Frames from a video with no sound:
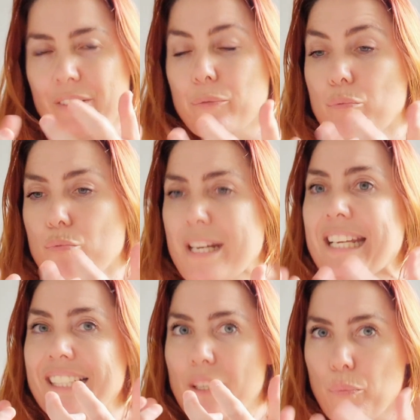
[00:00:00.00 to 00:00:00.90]

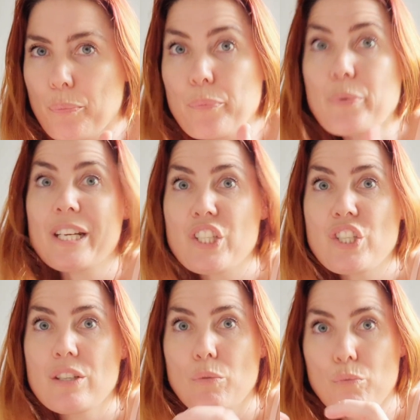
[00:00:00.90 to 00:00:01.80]
really
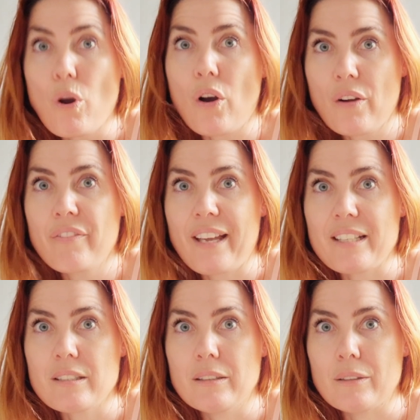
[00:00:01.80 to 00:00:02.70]
rich rock face
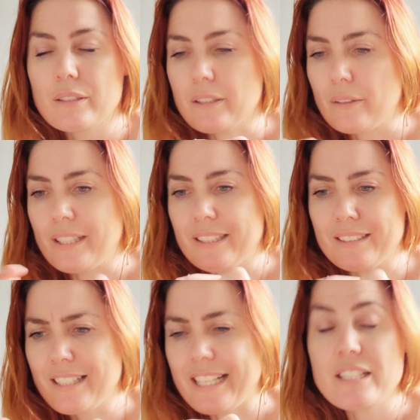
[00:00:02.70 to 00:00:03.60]
look, so that
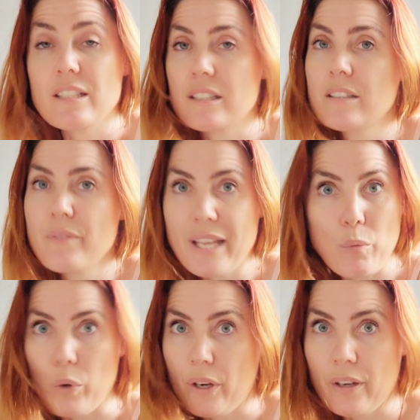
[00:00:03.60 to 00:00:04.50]
it
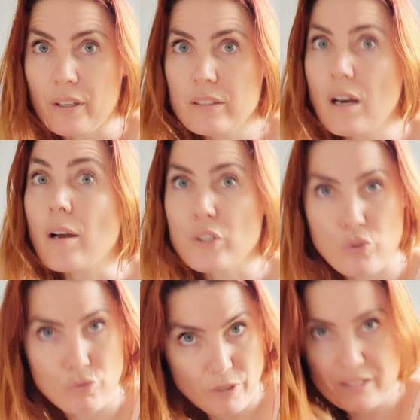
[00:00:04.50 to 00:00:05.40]
works.
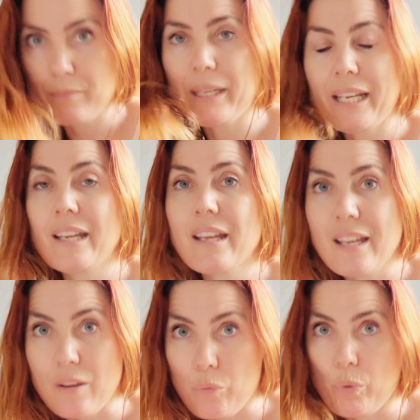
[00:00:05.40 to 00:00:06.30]
Trust me,
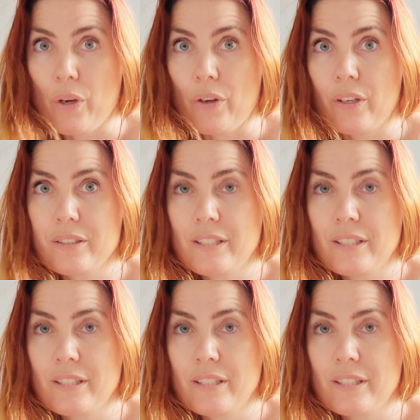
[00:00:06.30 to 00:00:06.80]
it works.